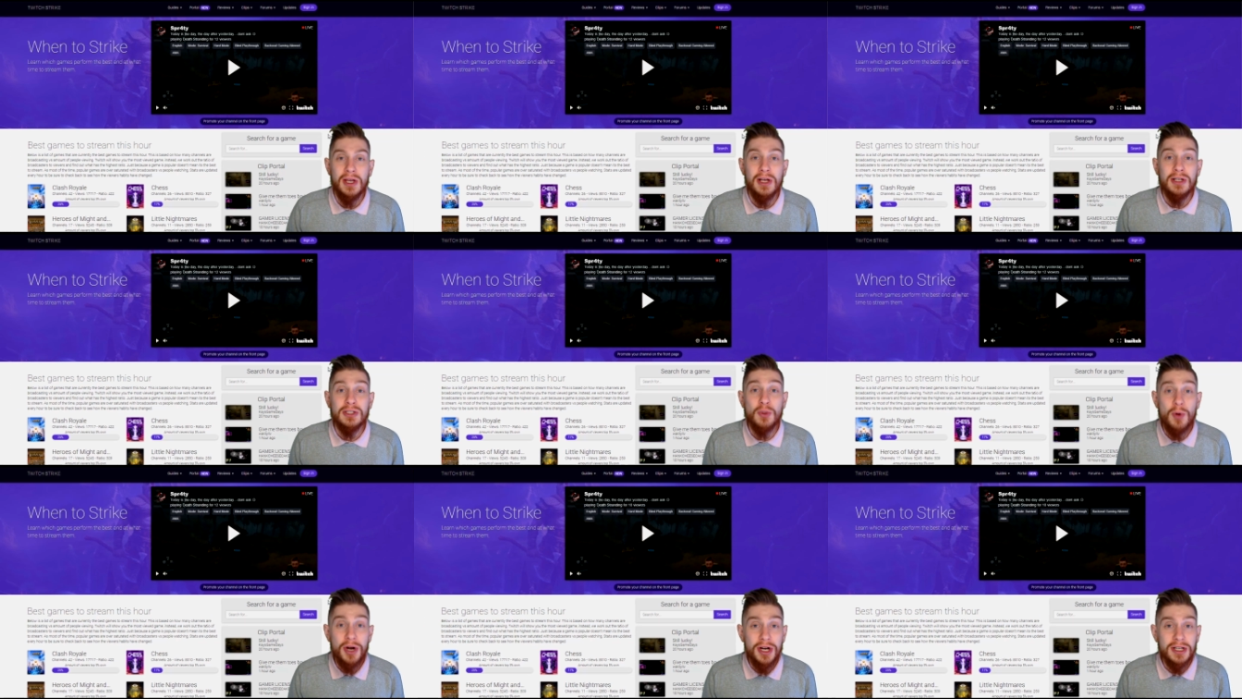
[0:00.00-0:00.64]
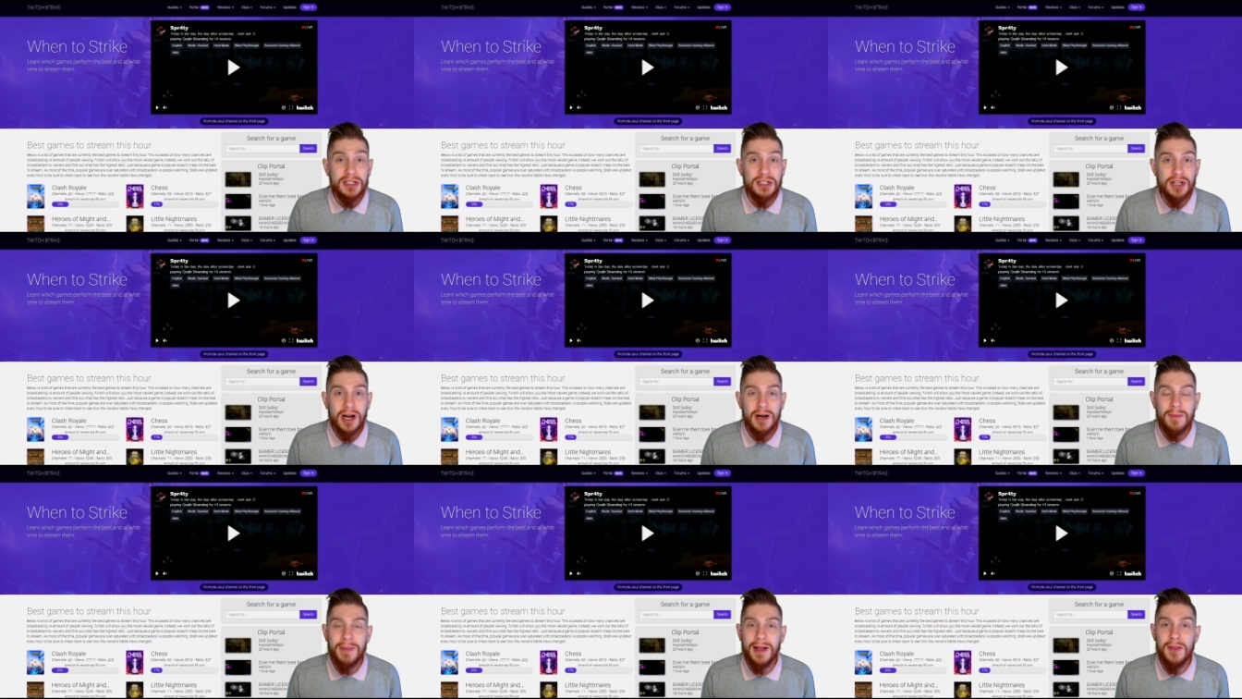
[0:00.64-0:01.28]
So we're going to
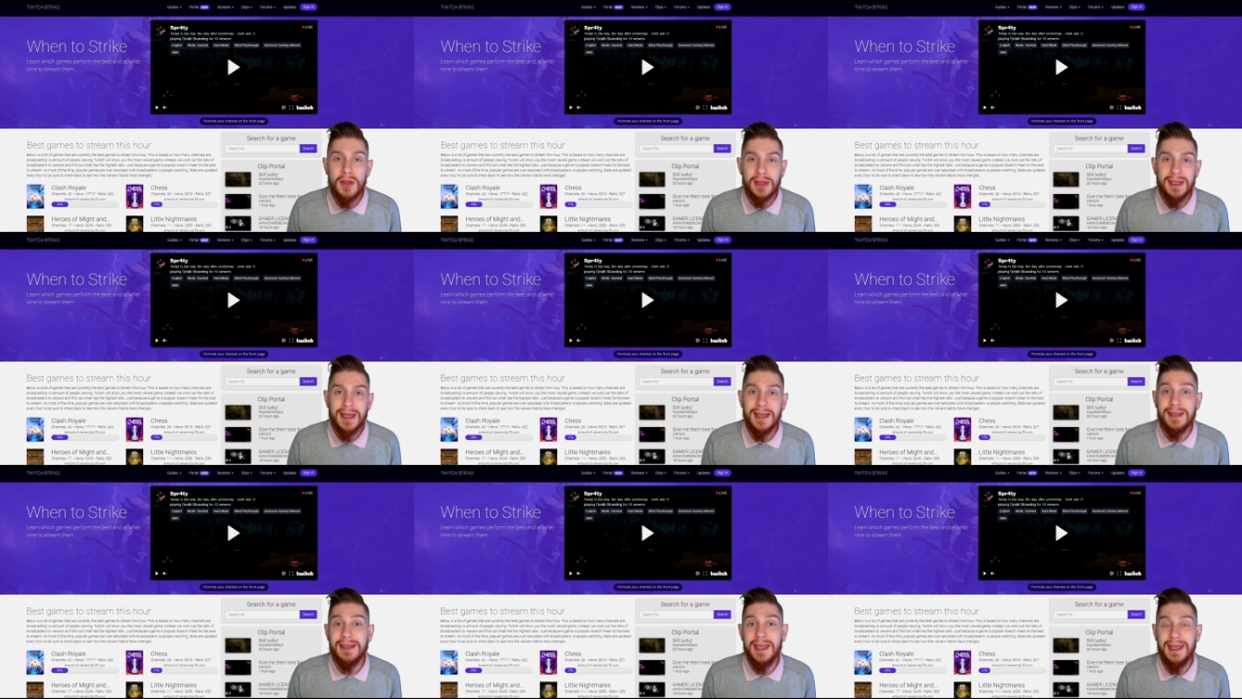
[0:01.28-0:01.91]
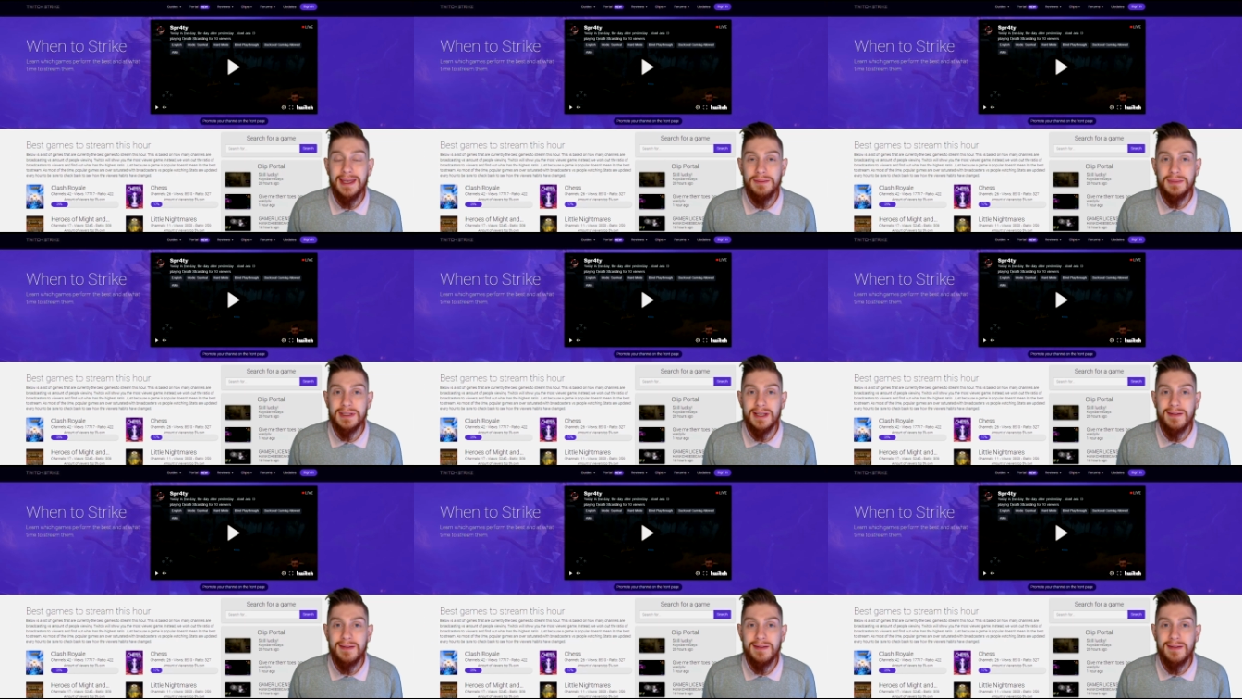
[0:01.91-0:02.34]
start by looking at games